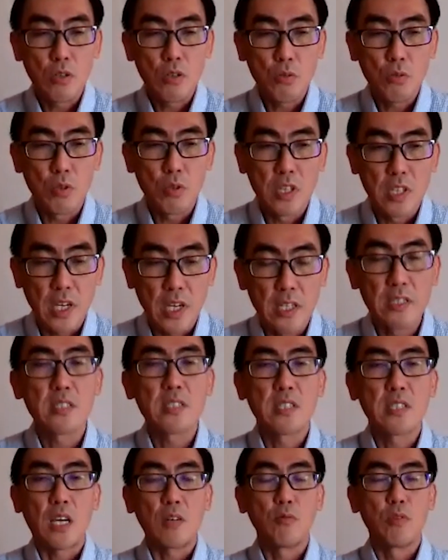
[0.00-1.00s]
to then
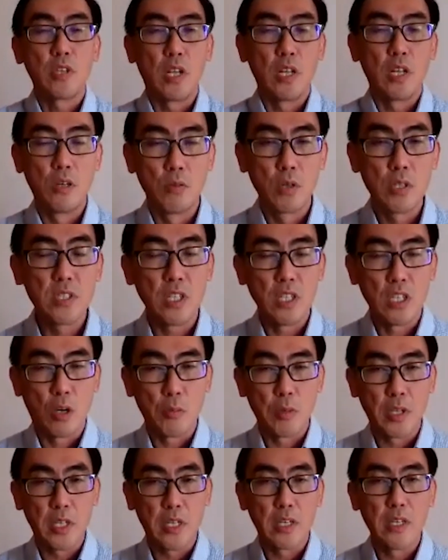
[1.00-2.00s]
start with the lowest
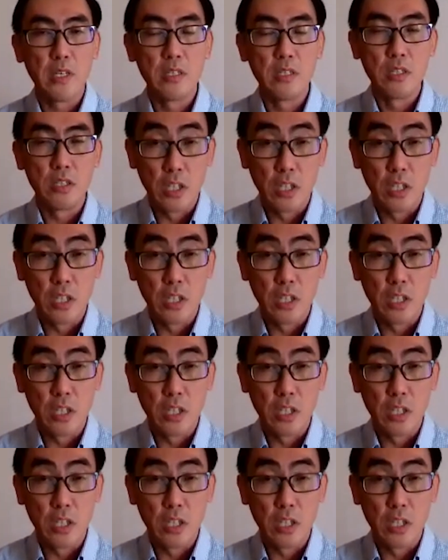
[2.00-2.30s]
denominator,